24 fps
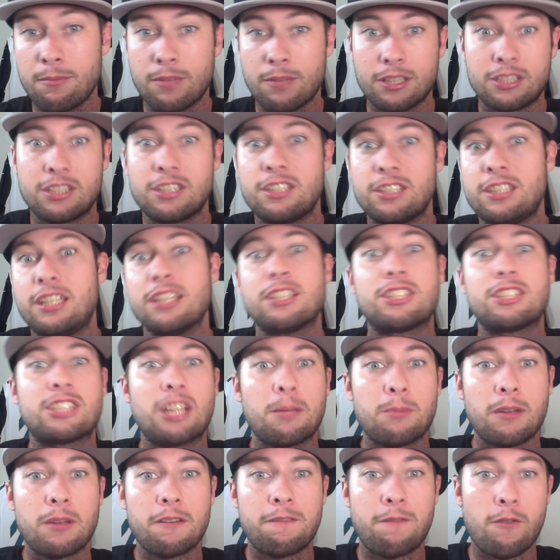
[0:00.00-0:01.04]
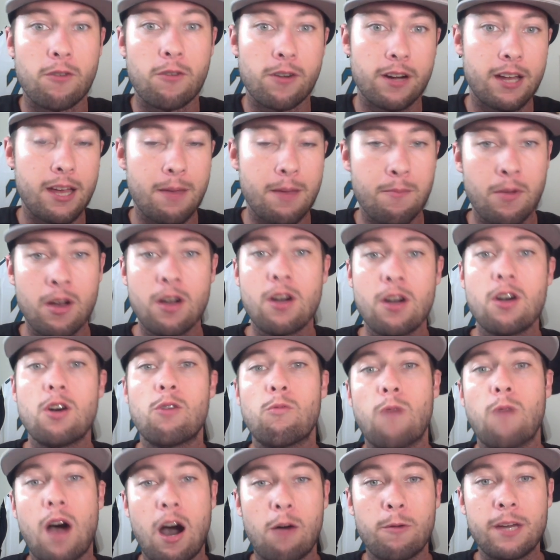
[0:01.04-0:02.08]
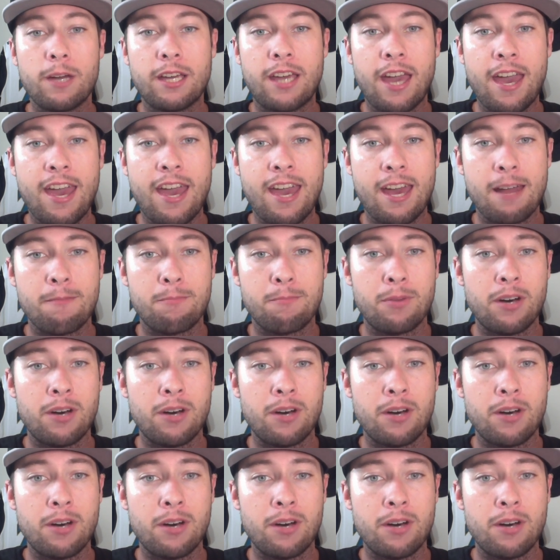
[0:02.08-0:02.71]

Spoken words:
Let's get something for him while we can.